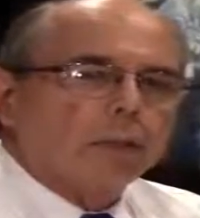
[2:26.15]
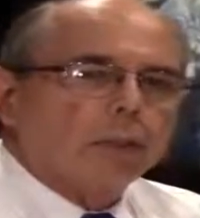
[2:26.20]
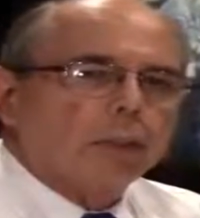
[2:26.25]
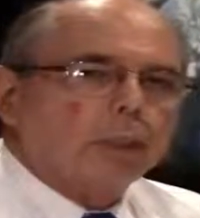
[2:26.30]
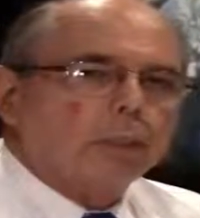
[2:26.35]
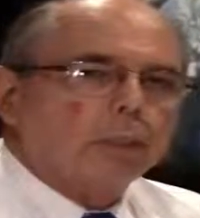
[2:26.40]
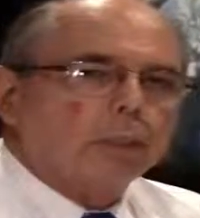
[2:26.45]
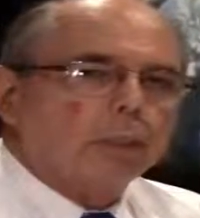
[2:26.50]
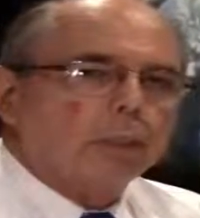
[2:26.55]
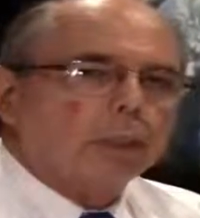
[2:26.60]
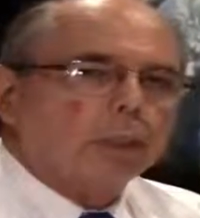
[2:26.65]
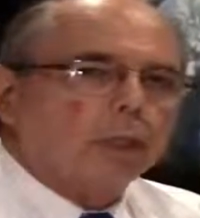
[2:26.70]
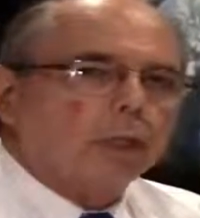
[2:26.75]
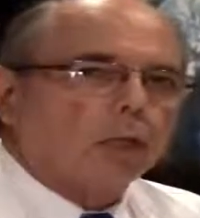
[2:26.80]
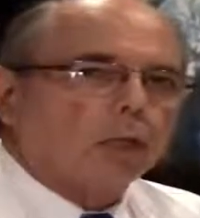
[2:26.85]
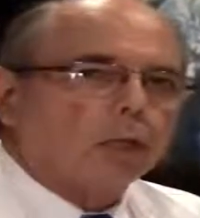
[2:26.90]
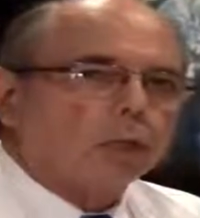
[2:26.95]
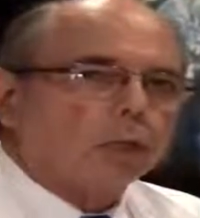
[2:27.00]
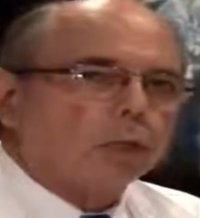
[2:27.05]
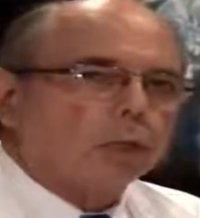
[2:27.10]
either
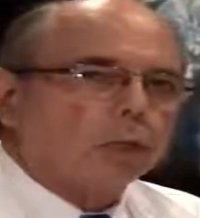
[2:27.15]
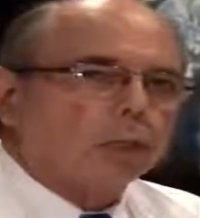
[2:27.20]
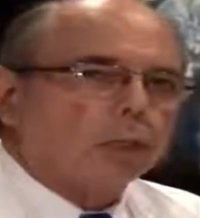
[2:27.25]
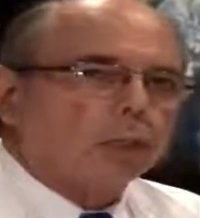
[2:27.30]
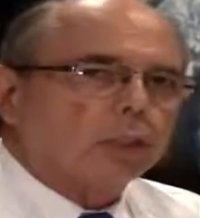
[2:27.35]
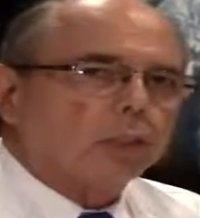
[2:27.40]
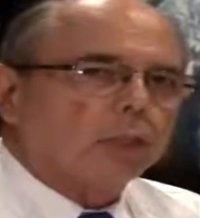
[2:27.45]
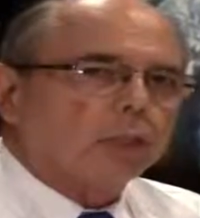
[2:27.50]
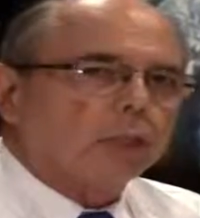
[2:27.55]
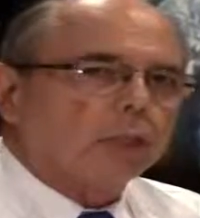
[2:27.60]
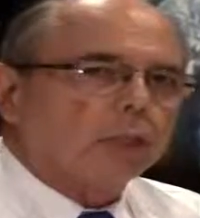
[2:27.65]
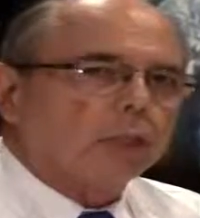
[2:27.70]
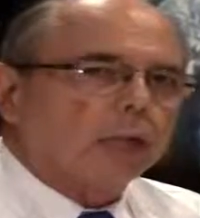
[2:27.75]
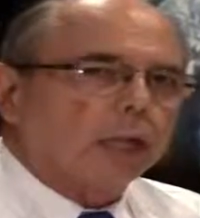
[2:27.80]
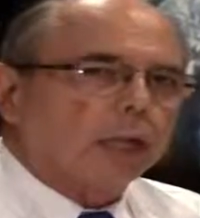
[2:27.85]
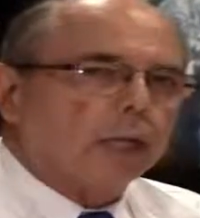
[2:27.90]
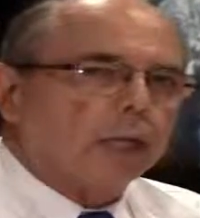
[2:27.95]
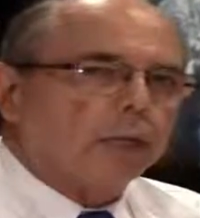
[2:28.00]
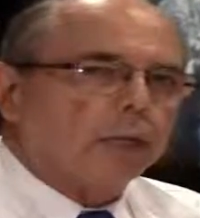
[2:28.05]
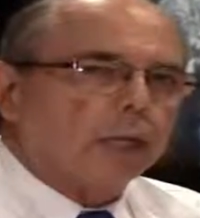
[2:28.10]
cells or tissue
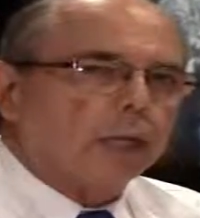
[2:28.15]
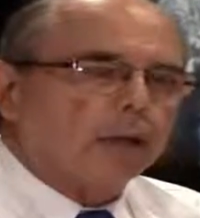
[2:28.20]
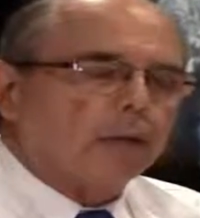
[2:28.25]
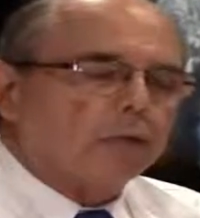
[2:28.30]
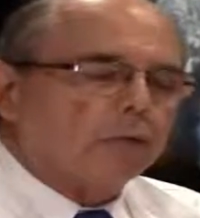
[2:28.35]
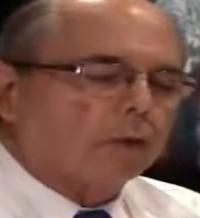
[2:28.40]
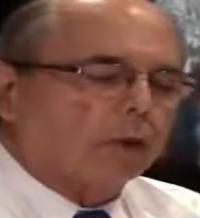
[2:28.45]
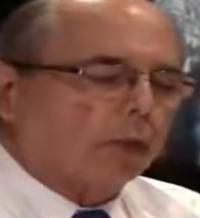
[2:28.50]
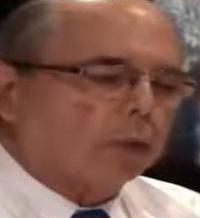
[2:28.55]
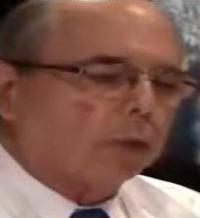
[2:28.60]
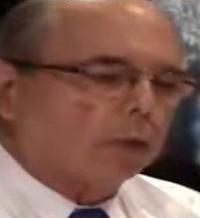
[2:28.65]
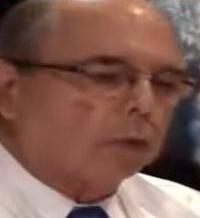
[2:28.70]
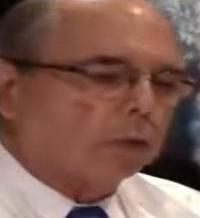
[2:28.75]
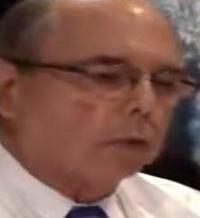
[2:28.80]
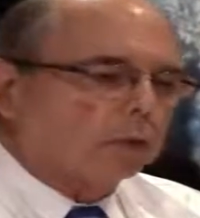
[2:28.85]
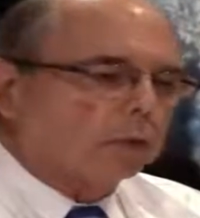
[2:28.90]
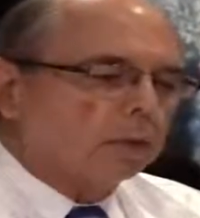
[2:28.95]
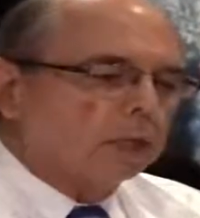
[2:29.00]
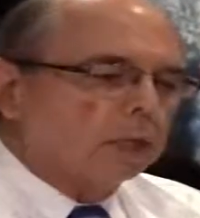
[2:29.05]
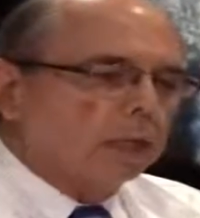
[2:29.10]
down in the hair
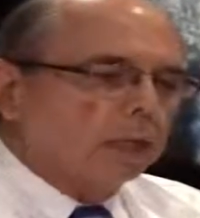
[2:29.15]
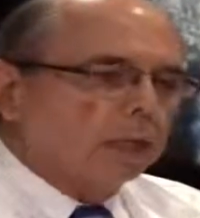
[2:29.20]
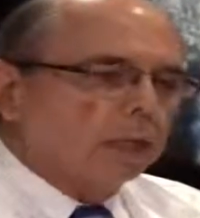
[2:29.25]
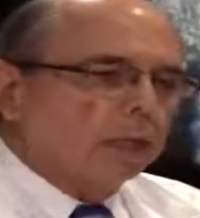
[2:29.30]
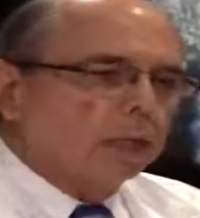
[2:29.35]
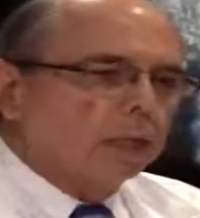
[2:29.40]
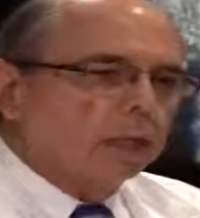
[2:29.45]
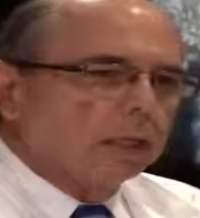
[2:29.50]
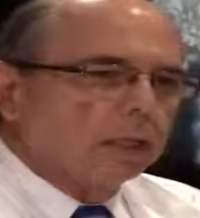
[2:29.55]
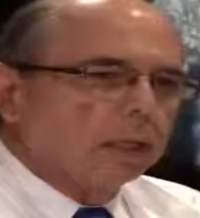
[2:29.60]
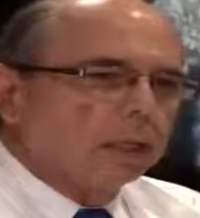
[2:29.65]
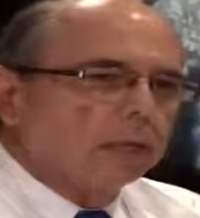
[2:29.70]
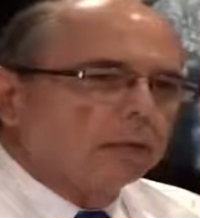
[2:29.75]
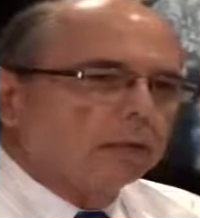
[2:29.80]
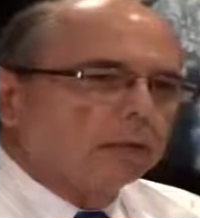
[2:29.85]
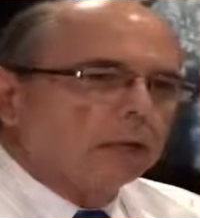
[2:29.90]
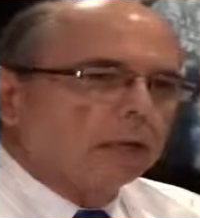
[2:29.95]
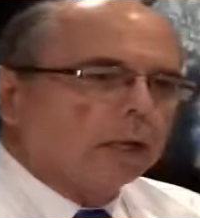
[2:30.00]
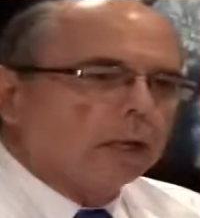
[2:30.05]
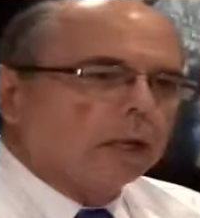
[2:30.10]
follicle, and
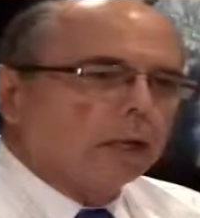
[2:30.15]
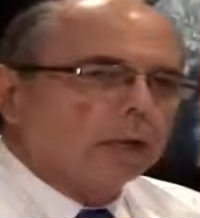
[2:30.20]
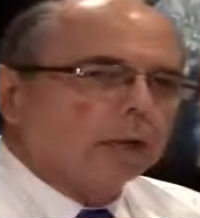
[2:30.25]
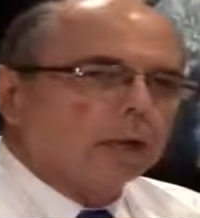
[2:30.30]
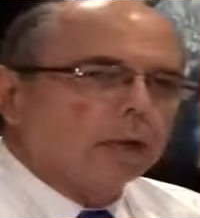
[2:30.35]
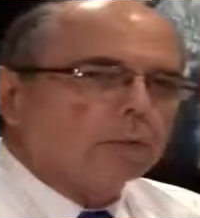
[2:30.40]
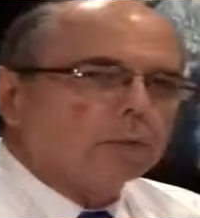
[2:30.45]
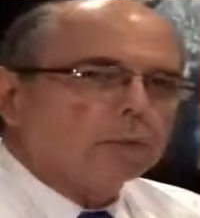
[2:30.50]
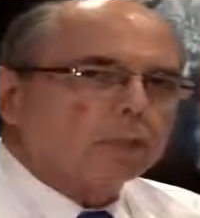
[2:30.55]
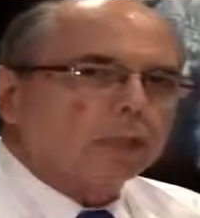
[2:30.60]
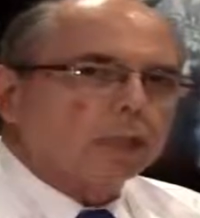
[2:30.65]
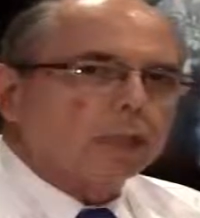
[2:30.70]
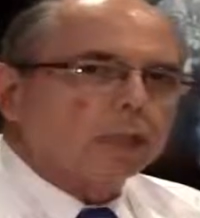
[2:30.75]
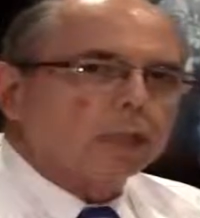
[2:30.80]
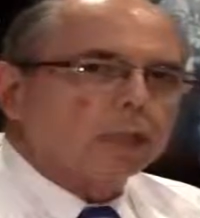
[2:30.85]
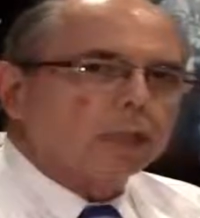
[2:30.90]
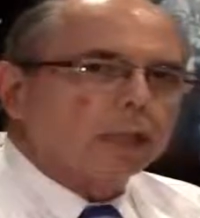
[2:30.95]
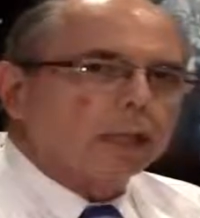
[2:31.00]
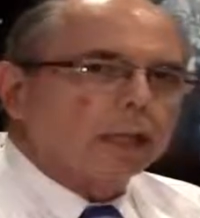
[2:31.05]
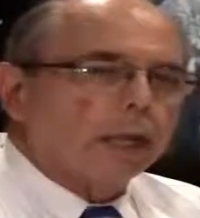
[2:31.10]
then comes
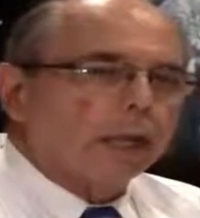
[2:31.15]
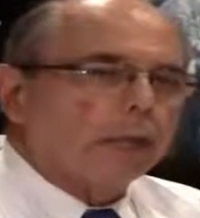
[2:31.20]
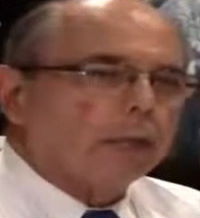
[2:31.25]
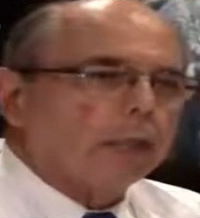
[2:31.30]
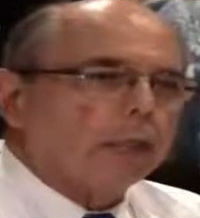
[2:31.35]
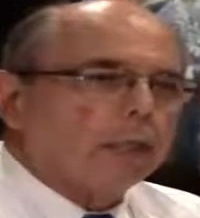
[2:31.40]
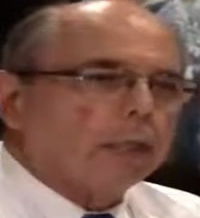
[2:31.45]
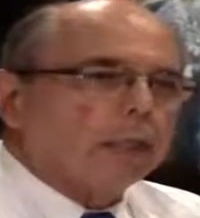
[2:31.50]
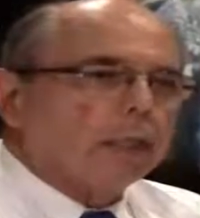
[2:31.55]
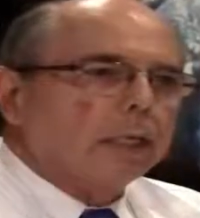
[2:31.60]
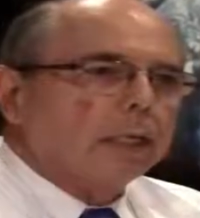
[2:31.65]
out at night.